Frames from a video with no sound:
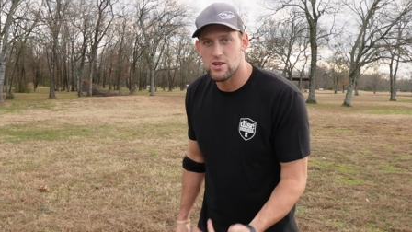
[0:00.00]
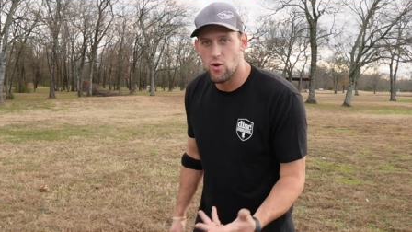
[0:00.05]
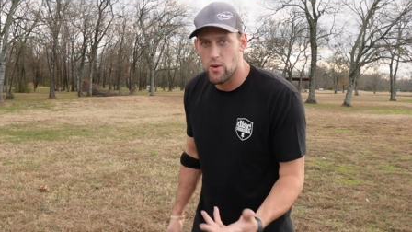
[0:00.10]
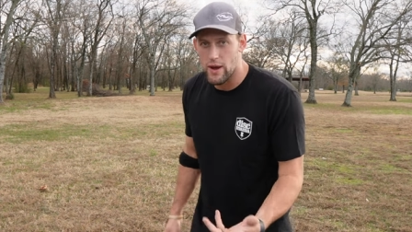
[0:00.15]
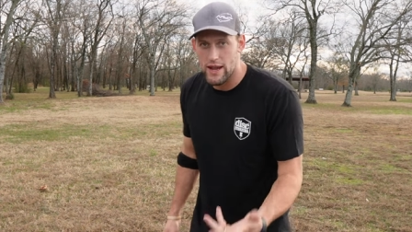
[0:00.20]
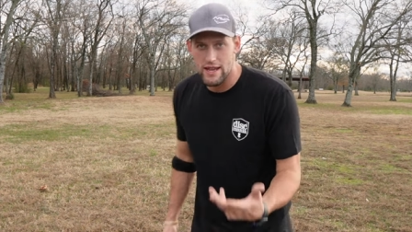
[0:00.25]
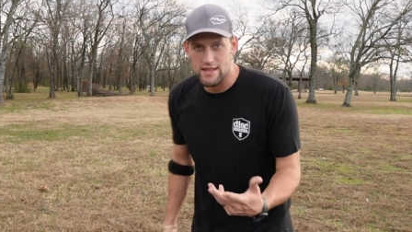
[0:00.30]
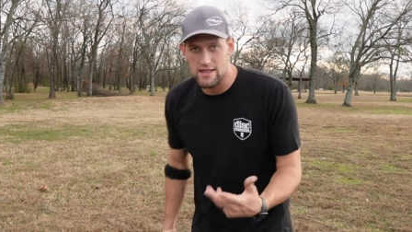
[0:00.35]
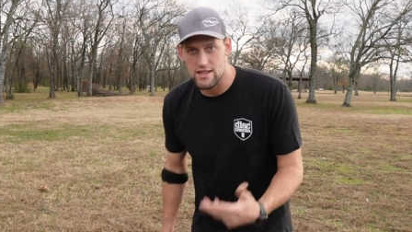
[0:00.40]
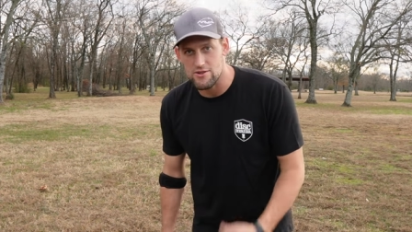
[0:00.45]

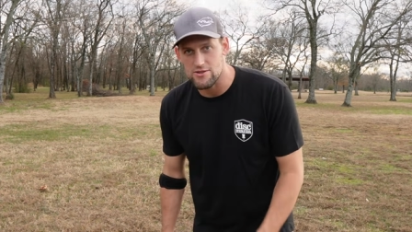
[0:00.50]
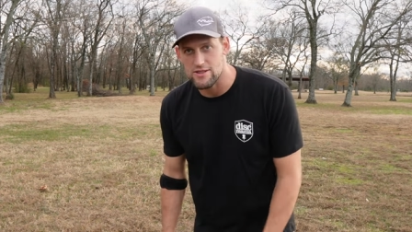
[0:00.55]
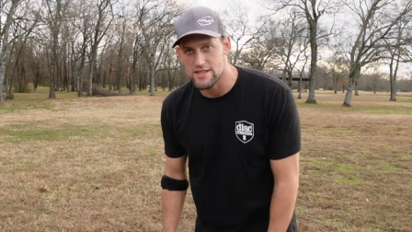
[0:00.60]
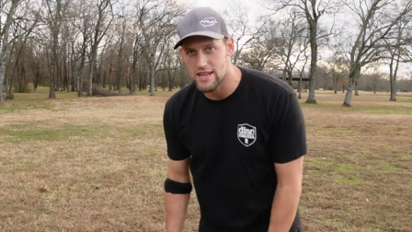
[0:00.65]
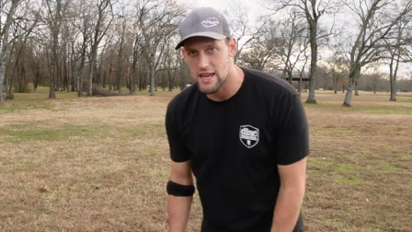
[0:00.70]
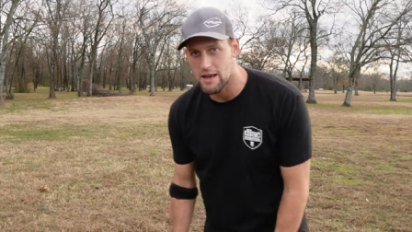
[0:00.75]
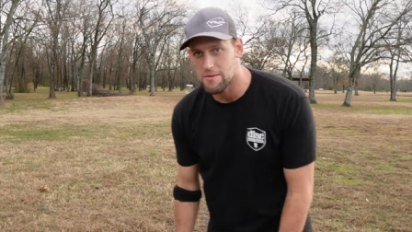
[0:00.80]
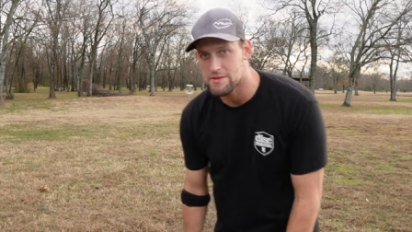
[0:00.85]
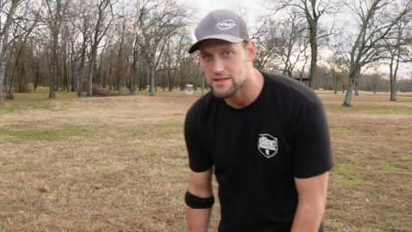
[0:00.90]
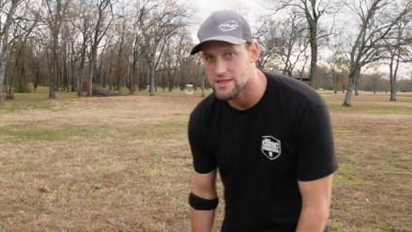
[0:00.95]
quick little
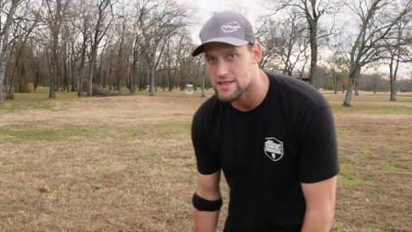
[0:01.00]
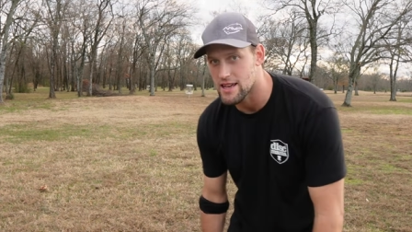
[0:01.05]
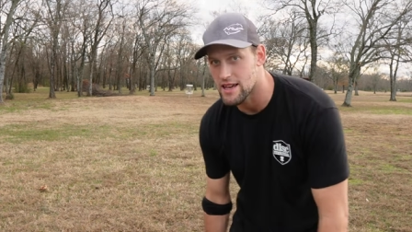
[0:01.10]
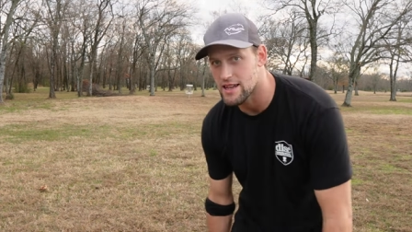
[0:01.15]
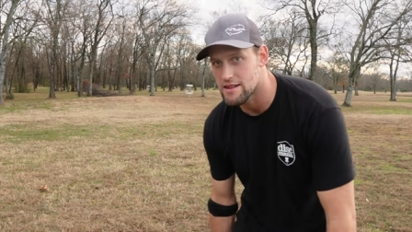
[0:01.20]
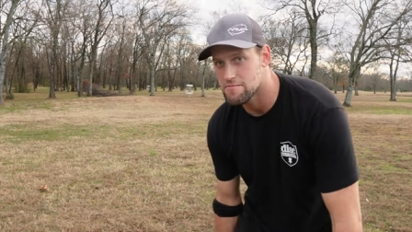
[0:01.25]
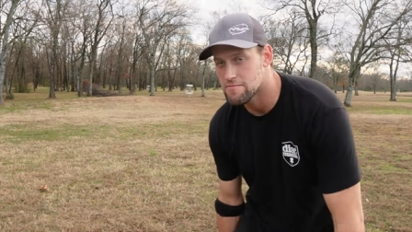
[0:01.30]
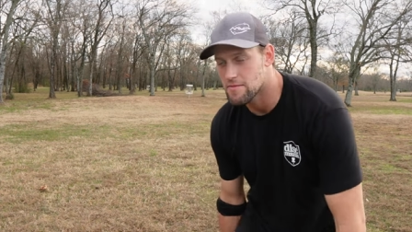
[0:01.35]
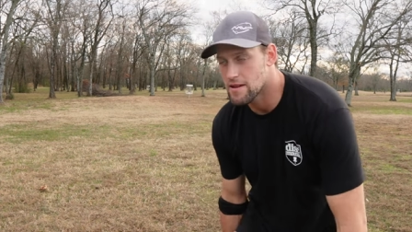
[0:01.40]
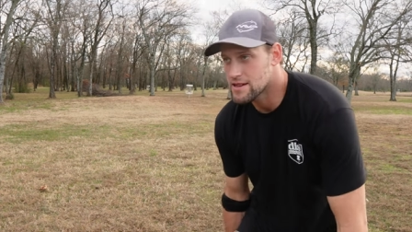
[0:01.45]
tips
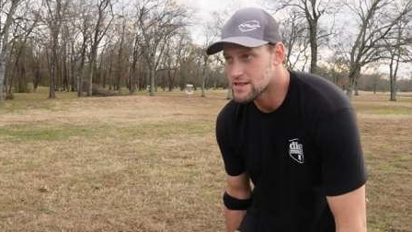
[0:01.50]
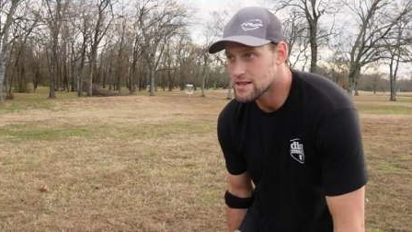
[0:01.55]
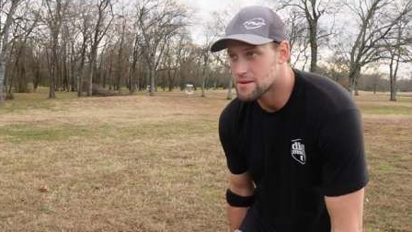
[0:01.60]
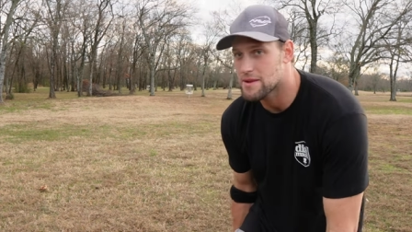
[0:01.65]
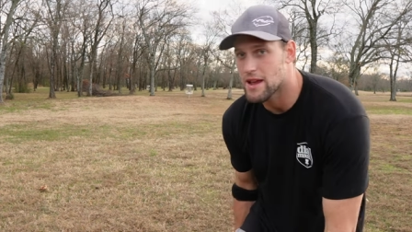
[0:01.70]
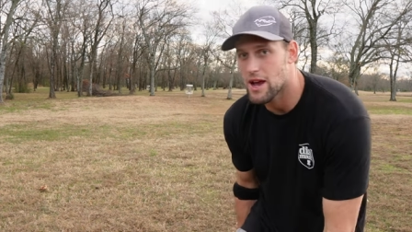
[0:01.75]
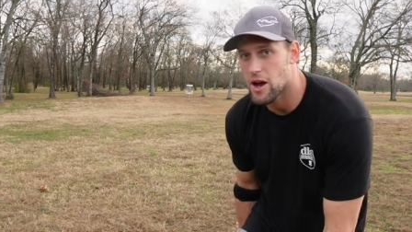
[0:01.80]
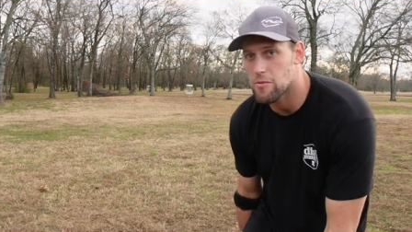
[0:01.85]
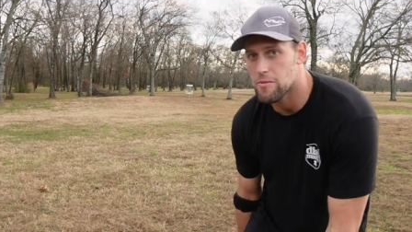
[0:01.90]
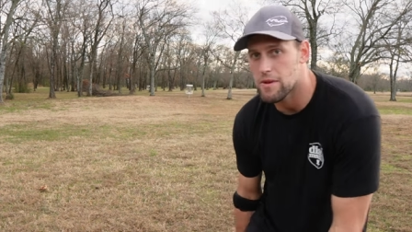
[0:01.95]
that seem
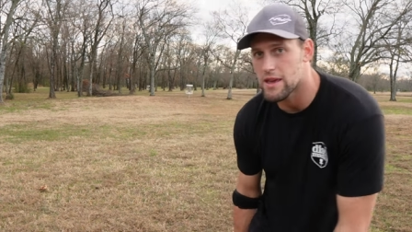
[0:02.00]
to help